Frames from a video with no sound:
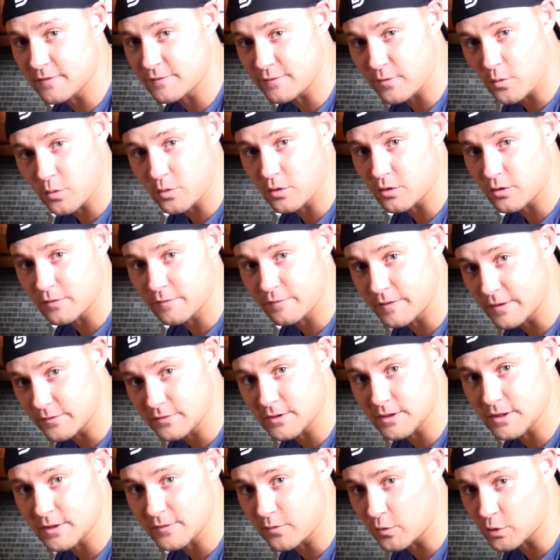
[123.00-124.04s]
at
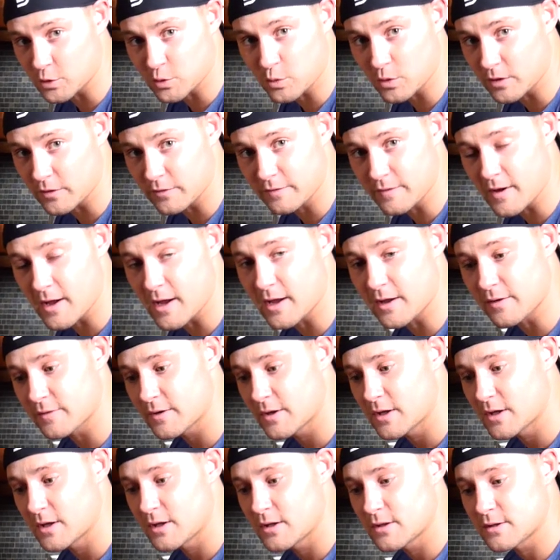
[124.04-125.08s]
450,
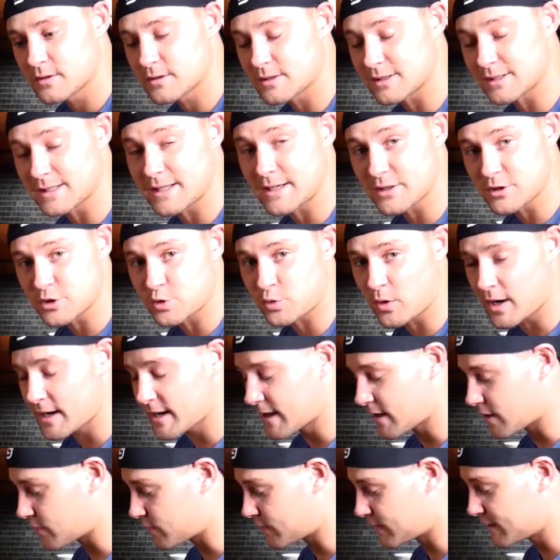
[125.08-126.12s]
425 to let it dry
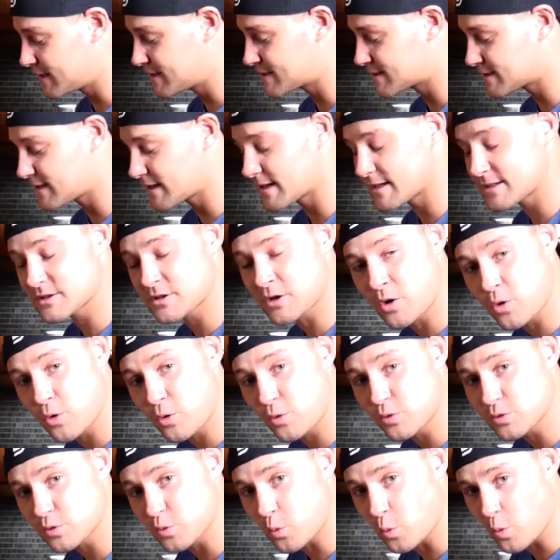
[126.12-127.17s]
out. These things
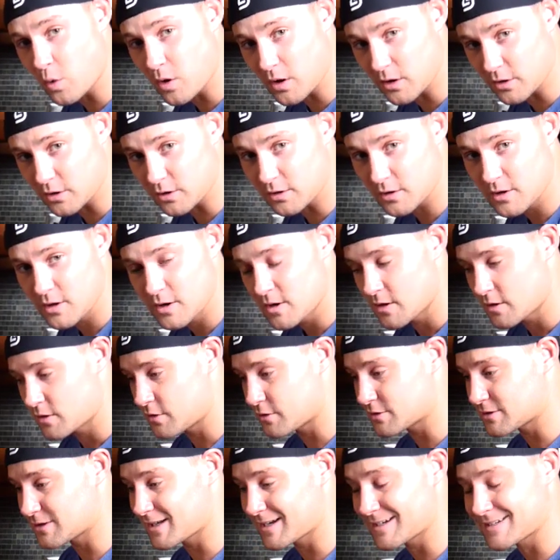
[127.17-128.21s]
hold water.
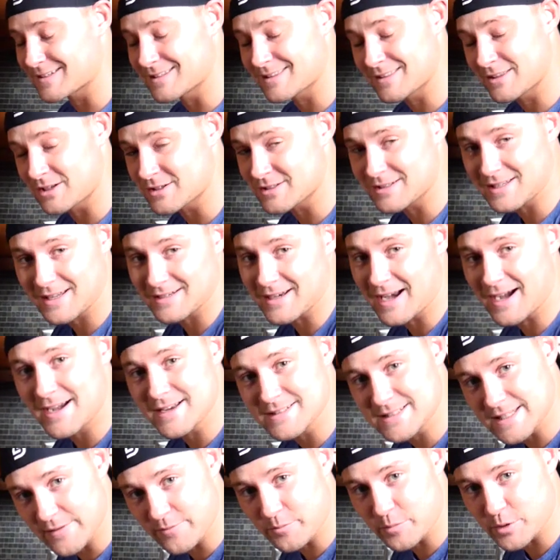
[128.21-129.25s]
Just like there's like
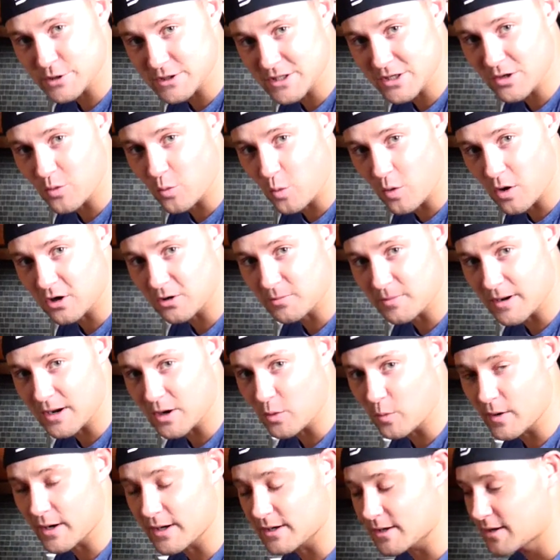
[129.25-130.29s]
97% water by
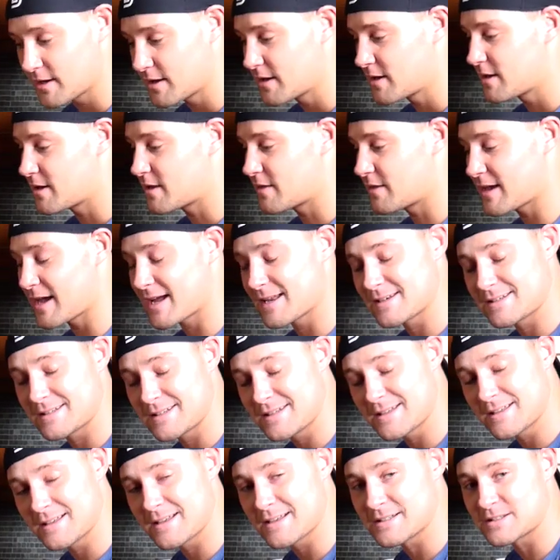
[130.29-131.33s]
weight. The
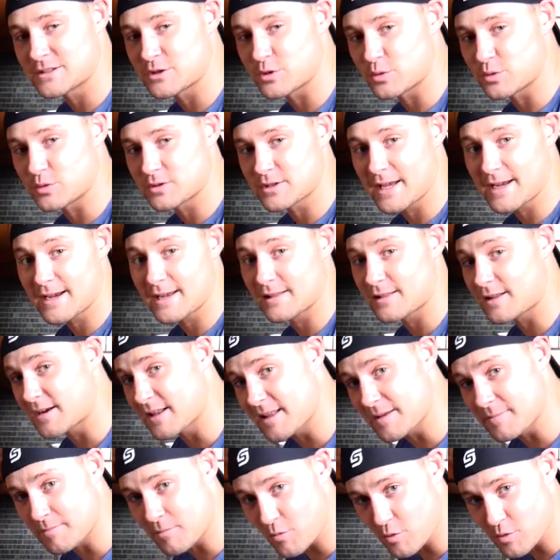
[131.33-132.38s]
idea is to take a
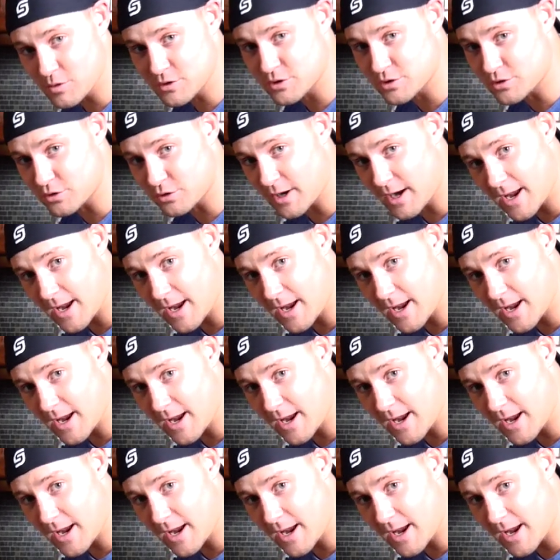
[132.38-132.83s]
lot of that moisture